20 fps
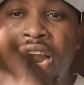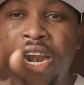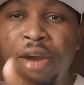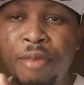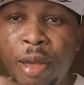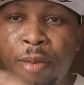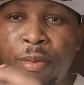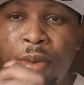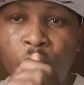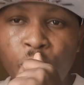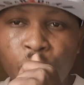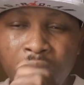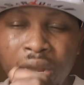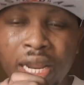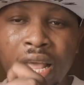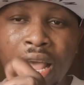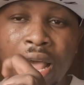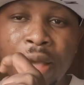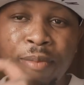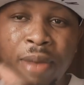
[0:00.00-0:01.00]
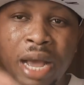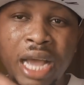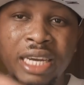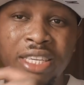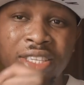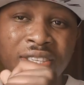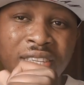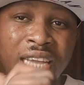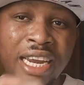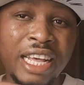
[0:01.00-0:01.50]
I remember when MI
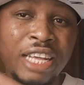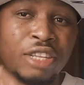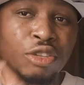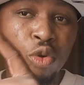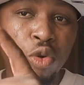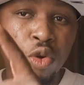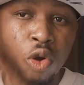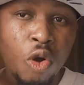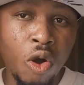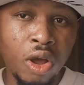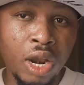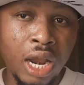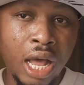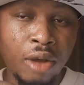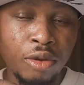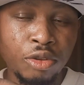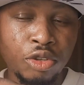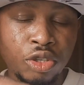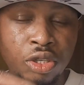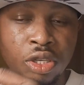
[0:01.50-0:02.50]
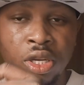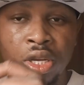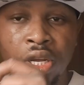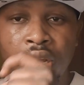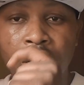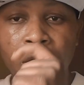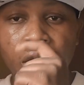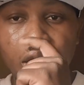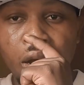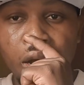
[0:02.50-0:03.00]
decided to call out
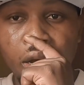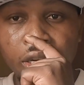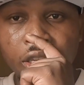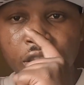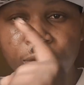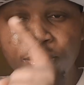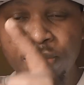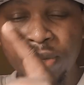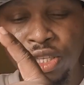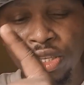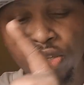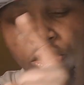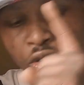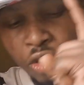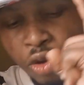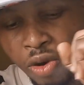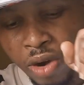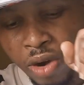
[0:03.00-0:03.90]
this person.